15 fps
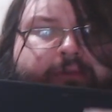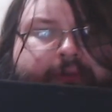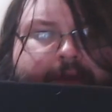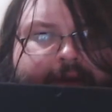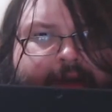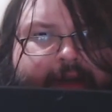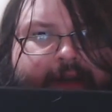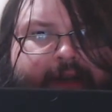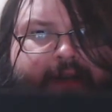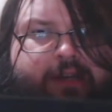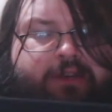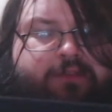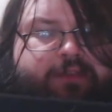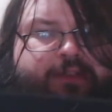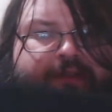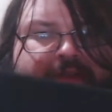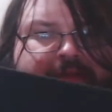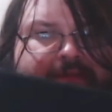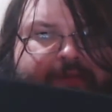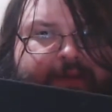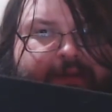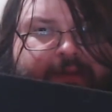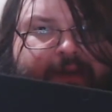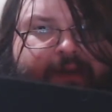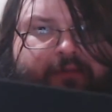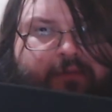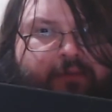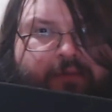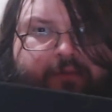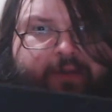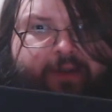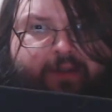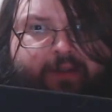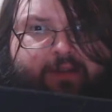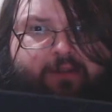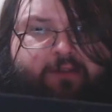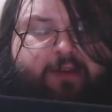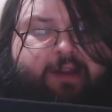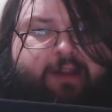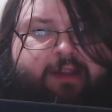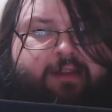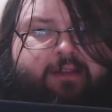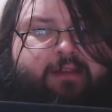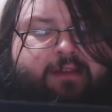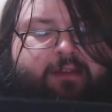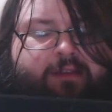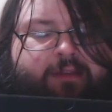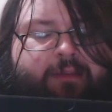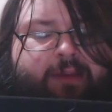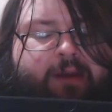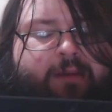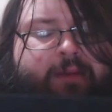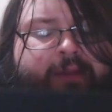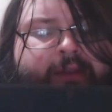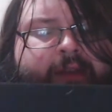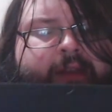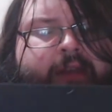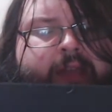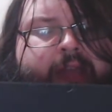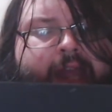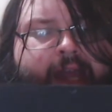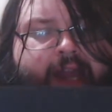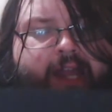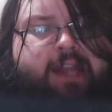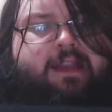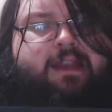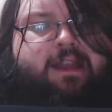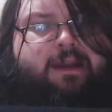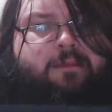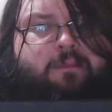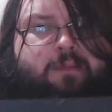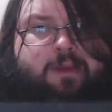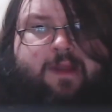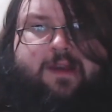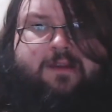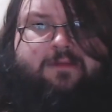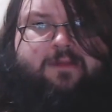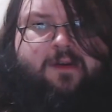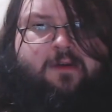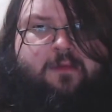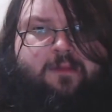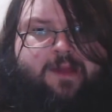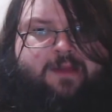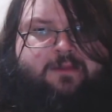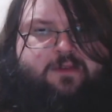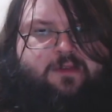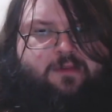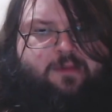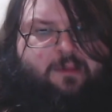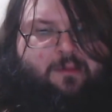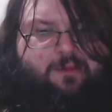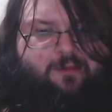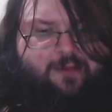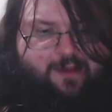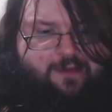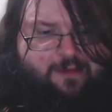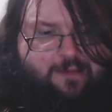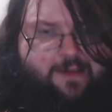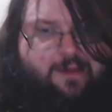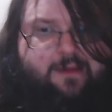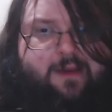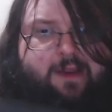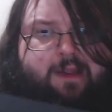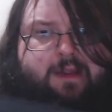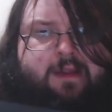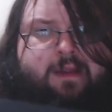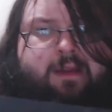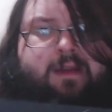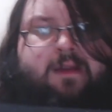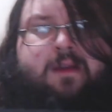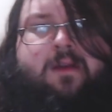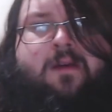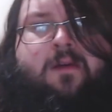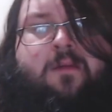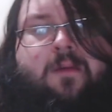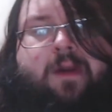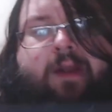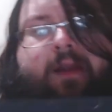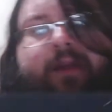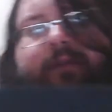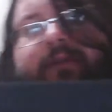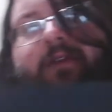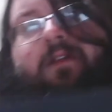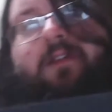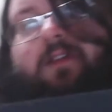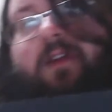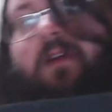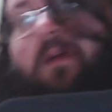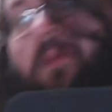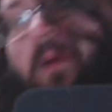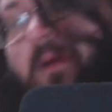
you. And then you just fit whatever will fit in those trays, those compartments in there. Plug foam gives you a little bit more flexibility, where if it'll show up on